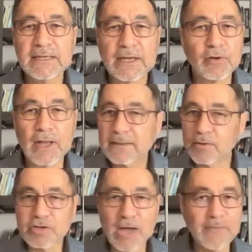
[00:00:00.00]
let your light so
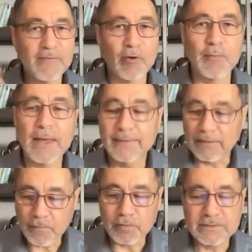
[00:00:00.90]
shine before men.
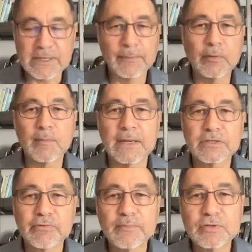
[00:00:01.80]
Of course, that'll be one of my
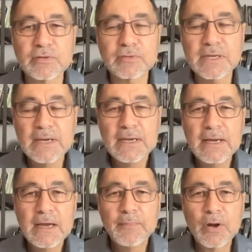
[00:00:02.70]
scriptures,
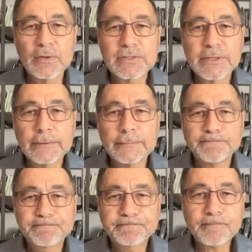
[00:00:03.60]
but also
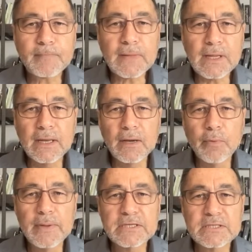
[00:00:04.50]
when
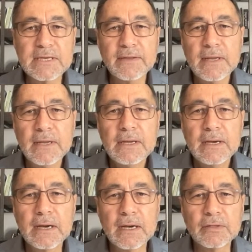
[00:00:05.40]
we see
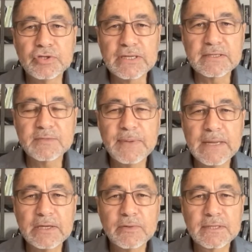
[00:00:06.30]
Jesus
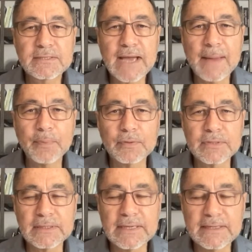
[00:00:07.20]
speaking to his disciples
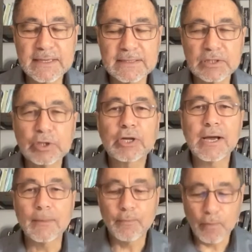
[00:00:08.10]
and he says, look
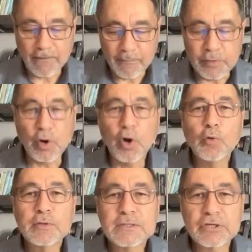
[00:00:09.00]
up where from your
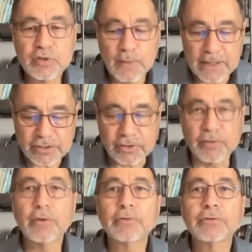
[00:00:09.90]
own situation,
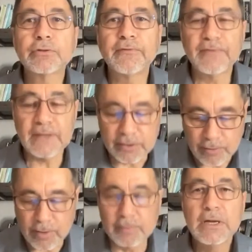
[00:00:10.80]
your own 2 feet, your
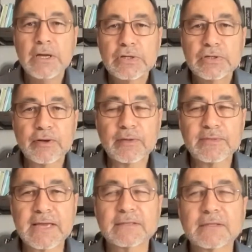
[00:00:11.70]
own
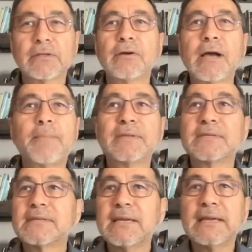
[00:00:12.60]
circumstances, look up and
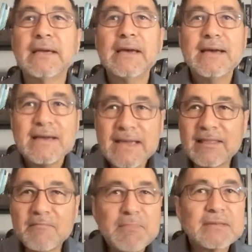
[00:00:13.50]
see in
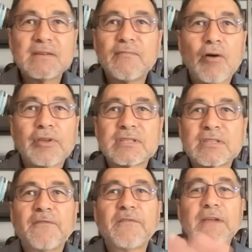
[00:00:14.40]
the midst of all this, the
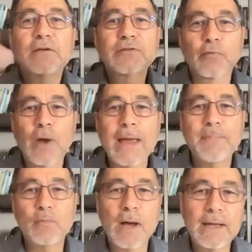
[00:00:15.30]
fields are ripe
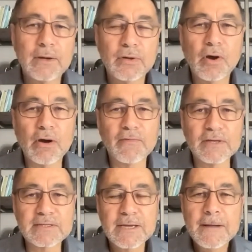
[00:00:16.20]
and white unto
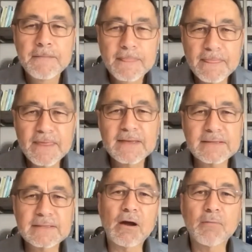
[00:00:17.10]
harvest. This
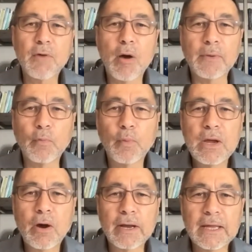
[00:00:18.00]
is our moment. We
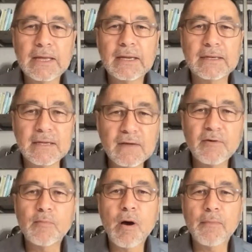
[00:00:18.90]
are in a
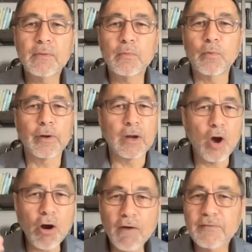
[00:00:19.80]
Nineveh moment. We're in a
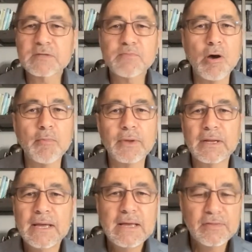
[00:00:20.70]
harvest moment.
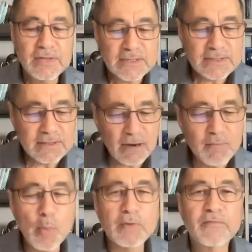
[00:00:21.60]
This is our
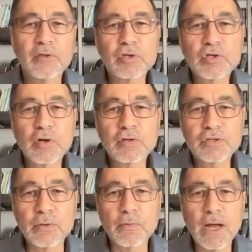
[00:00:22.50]
moment for the church
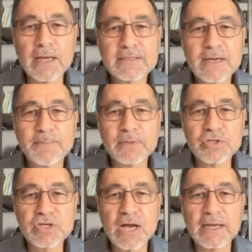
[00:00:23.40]
to rise up and
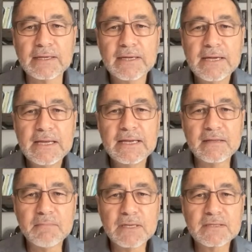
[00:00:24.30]
shine in
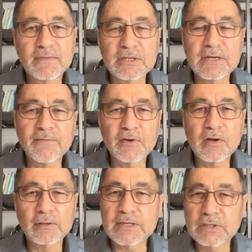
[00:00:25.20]
the midst of the
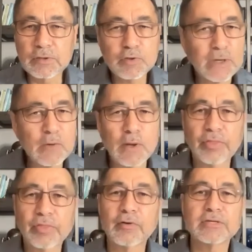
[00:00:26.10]
difficulties, Luke
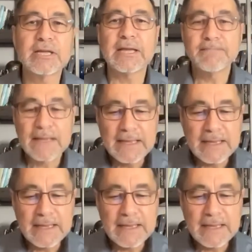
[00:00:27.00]
21:13,